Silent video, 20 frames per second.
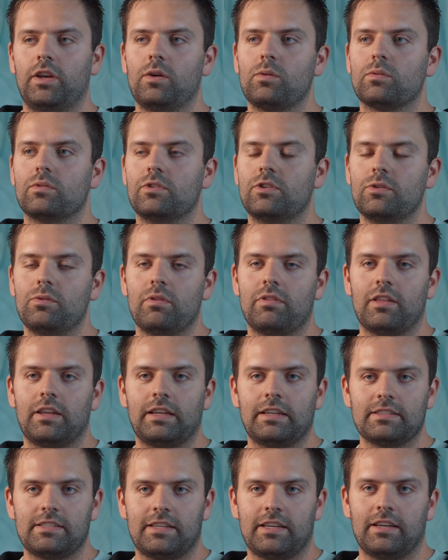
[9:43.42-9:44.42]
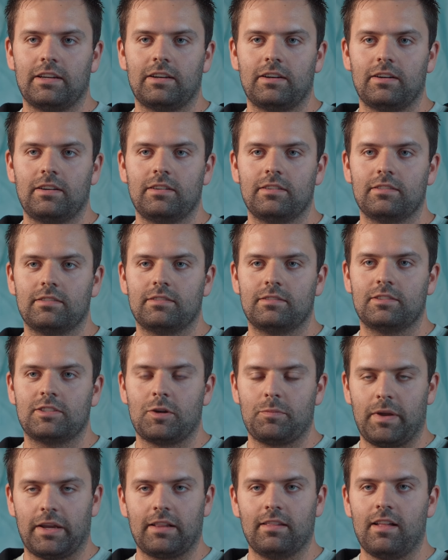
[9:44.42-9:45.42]
don't do things here
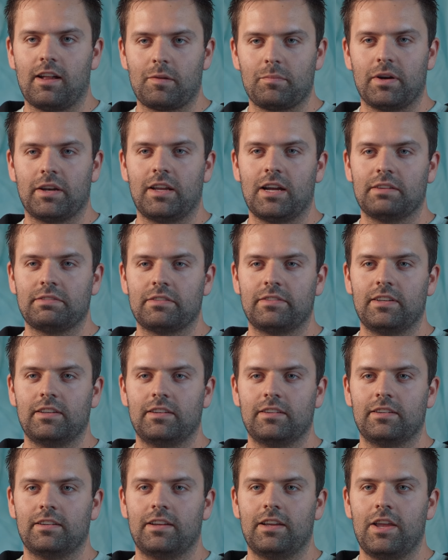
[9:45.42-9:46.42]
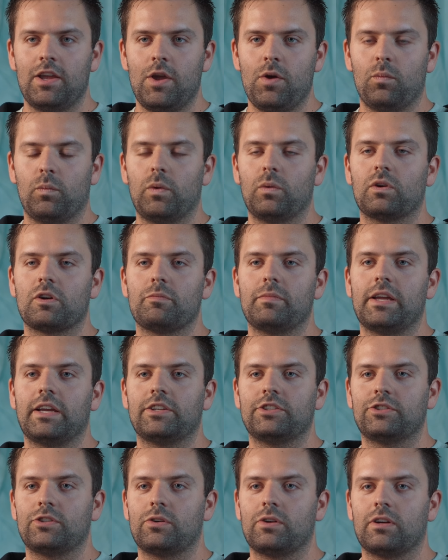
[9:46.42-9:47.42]
to make a lot of money off of it. We want to
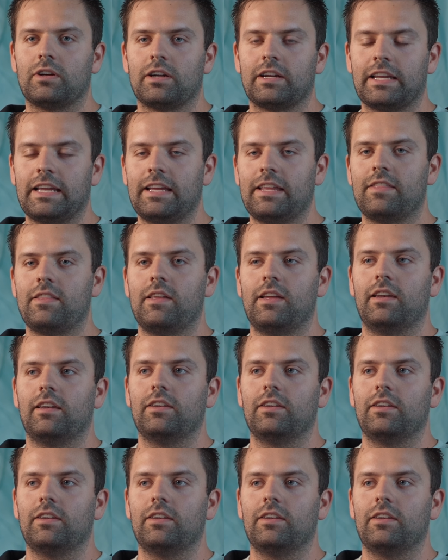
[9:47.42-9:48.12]
make sure, again, that